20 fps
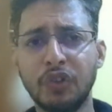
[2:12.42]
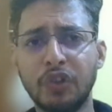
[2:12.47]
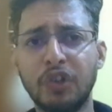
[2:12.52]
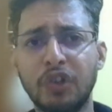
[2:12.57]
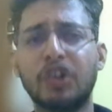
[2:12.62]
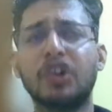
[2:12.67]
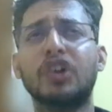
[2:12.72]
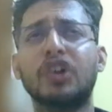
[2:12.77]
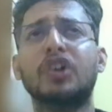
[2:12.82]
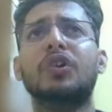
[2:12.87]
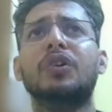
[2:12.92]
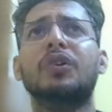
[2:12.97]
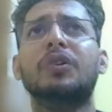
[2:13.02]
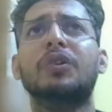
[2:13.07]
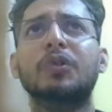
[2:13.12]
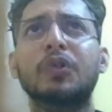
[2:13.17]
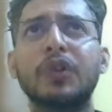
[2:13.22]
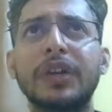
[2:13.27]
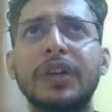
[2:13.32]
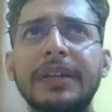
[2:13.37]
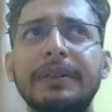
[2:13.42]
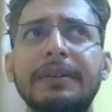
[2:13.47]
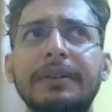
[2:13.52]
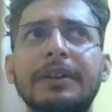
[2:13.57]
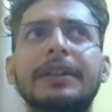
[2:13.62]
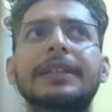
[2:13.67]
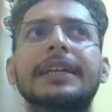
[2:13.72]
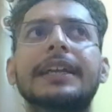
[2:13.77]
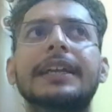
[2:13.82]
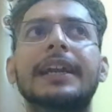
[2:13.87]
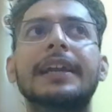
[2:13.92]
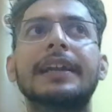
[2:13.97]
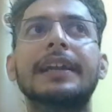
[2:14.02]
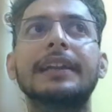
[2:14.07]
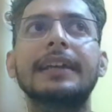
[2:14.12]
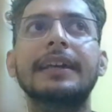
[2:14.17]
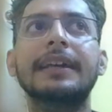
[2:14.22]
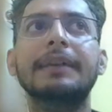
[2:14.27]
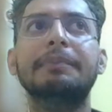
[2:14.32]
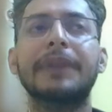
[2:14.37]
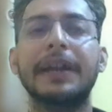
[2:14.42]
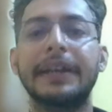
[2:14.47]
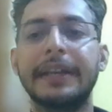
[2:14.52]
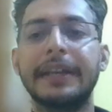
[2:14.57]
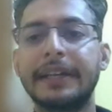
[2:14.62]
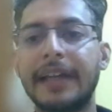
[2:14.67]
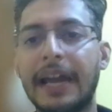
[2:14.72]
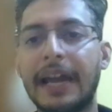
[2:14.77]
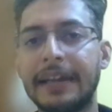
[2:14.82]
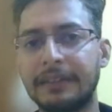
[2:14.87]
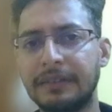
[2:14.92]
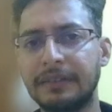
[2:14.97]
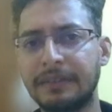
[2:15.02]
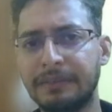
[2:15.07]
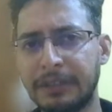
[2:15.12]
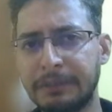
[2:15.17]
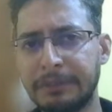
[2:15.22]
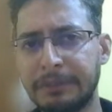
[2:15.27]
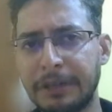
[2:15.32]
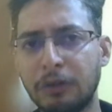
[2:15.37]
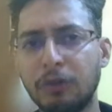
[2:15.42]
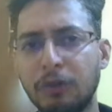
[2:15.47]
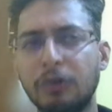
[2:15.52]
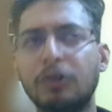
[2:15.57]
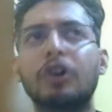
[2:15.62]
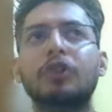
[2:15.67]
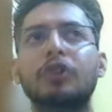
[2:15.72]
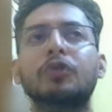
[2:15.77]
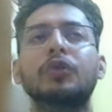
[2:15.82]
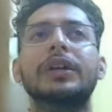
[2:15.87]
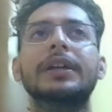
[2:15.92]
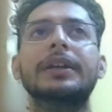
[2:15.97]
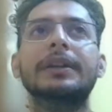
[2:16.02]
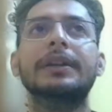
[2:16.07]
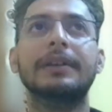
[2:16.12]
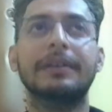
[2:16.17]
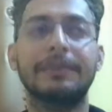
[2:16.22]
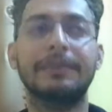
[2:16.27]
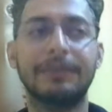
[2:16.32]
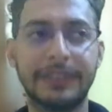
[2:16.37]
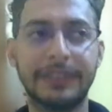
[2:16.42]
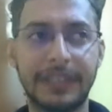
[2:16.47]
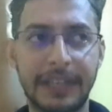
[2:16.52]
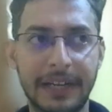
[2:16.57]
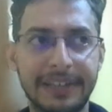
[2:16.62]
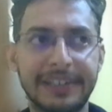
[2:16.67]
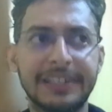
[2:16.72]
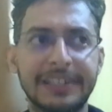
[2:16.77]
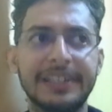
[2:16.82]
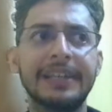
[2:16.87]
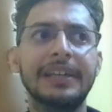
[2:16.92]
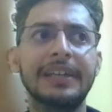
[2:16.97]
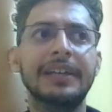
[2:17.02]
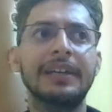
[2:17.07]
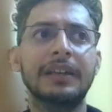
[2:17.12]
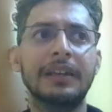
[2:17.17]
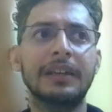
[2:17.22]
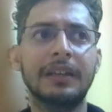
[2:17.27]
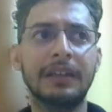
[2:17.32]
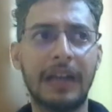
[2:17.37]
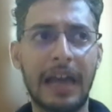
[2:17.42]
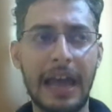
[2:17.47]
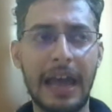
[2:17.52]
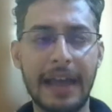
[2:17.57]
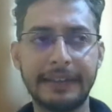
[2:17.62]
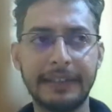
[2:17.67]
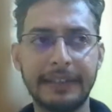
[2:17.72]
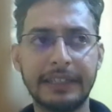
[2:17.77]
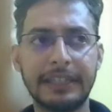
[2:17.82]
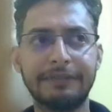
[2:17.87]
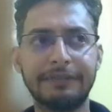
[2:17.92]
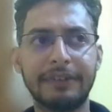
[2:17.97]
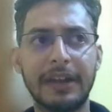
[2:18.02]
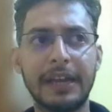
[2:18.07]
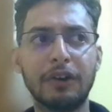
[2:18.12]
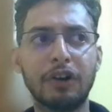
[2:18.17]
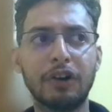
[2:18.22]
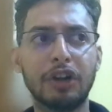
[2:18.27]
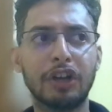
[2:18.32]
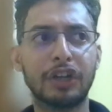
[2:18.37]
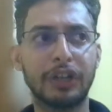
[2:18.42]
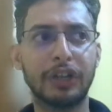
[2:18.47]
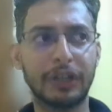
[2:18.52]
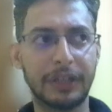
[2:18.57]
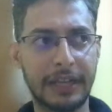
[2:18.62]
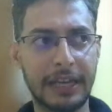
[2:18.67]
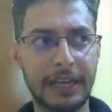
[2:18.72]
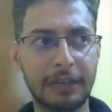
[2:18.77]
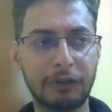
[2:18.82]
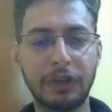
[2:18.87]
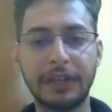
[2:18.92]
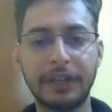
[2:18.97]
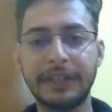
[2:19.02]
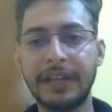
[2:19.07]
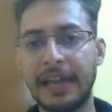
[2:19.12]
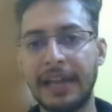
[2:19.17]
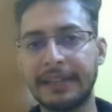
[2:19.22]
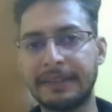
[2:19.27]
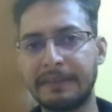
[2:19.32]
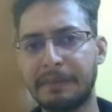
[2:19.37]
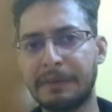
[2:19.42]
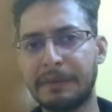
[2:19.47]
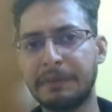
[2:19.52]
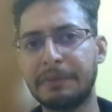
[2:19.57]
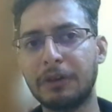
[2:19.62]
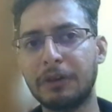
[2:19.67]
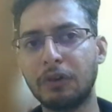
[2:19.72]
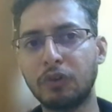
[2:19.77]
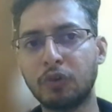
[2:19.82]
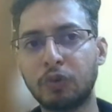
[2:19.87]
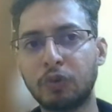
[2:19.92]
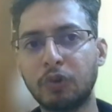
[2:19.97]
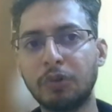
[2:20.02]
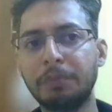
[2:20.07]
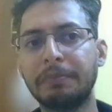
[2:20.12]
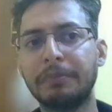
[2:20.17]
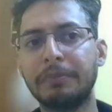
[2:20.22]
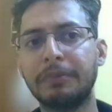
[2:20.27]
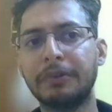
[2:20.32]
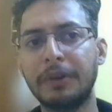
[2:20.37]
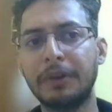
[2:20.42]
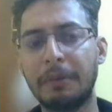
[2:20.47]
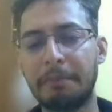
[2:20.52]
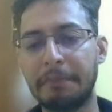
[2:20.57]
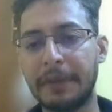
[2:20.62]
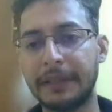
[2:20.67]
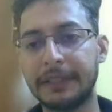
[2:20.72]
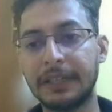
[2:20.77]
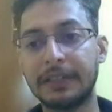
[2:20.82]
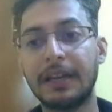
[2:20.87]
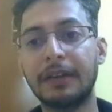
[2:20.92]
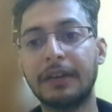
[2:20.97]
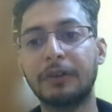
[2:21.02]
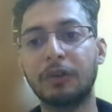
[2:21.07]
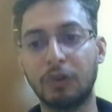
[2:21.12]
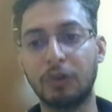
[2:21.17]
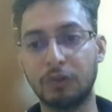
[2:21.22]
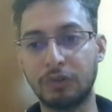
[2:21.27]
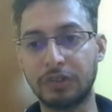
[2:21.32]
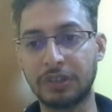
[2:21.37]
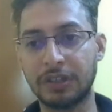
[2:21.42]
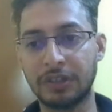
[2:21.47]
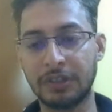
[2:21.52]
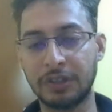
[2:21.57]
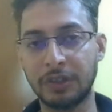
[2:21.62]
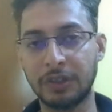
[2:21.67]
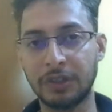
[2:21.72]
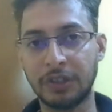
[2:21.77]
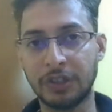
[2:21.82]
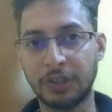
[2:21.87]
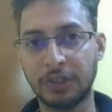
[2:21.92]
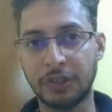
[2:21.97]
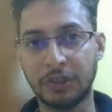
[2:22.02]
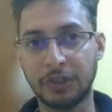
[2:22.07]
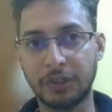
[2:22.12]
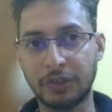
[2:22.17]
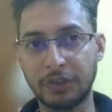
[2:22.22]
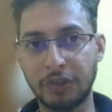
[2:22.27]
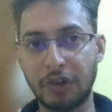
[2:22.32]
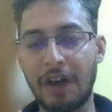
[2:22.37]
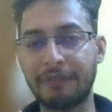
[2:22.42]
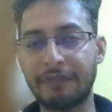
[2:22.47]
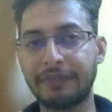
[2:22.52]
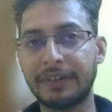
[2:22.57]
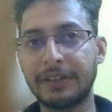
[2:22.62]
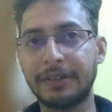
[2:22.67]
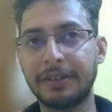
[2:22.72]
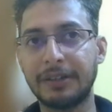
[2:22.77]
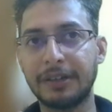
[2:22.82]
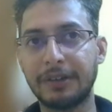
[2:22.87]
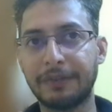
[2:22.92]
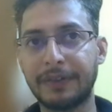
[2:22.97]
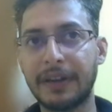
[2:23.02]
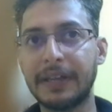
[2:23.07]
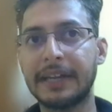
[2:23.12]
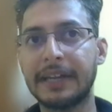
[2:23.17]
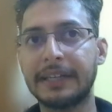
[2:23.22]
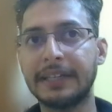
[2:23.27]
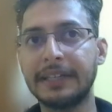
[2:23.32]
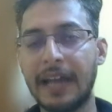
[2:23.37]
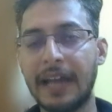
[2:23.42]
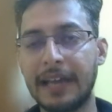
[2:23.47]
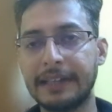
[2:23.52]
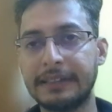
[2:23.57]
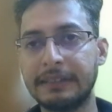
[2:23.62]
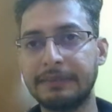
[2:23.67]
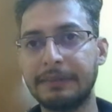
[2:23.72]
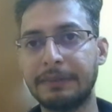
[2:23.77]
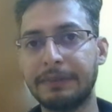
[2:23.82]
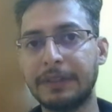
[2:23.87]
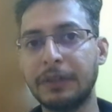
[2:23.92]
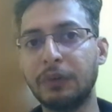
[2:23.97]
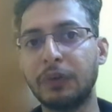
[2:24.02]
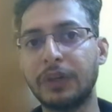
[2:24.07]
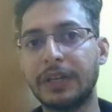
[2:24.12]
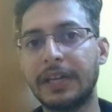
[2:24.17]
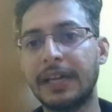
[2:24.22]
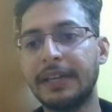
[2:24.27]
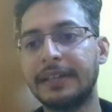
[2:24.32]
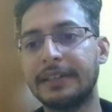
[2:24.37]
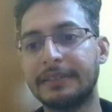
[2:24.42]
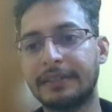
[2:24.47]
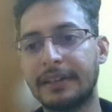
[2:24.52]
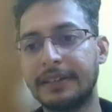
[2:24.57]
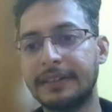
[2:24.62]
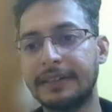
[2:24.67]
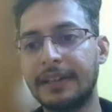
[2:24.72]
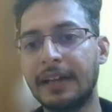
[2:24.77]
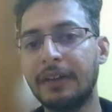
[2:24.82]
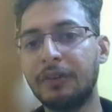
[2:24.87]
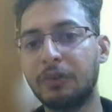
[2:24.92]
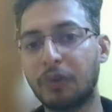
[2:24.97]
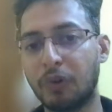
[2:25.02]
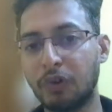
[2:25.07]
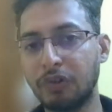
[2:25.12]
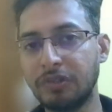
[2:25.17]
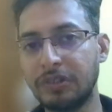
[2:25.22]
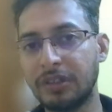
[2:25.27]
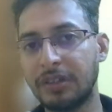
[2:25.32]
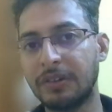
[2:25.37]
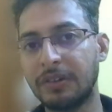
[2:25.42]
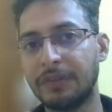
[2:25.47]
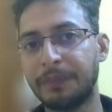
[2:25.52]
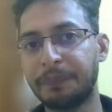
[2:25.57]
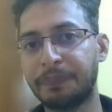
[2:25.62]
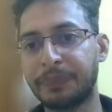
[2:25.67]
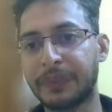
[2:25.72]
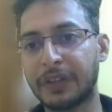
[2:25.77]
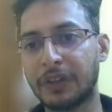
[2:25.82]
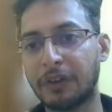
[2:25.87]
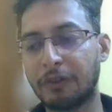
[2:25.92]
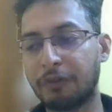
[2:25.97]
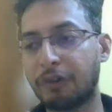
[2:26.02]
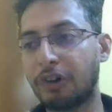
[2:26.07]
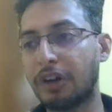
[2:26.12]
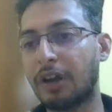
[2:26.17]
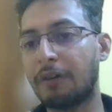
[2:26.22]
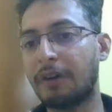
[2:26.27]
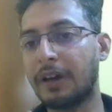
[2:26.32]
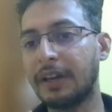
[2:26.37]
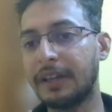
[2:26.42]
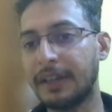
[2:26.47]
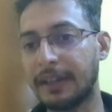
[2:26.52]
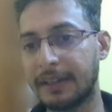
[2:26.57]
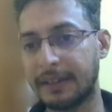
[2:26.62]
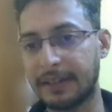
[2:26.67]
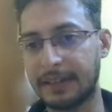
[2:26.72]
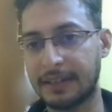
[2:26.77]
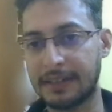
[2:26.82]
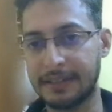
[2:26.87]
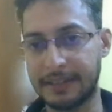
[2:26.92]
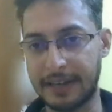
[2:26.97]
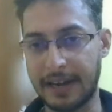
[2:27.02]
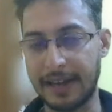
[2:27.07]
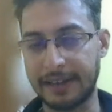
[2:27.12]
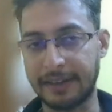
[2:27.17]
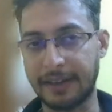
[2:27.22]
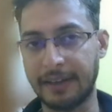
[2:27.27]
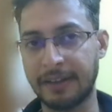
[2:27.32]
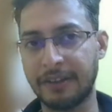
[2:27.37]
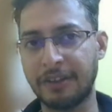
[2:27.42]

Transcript: So we generally predict IC50 value or we generally identify or calculate the IC50 value to measure the dose. So after, after getting the IC50, we can decide the dose for our drug.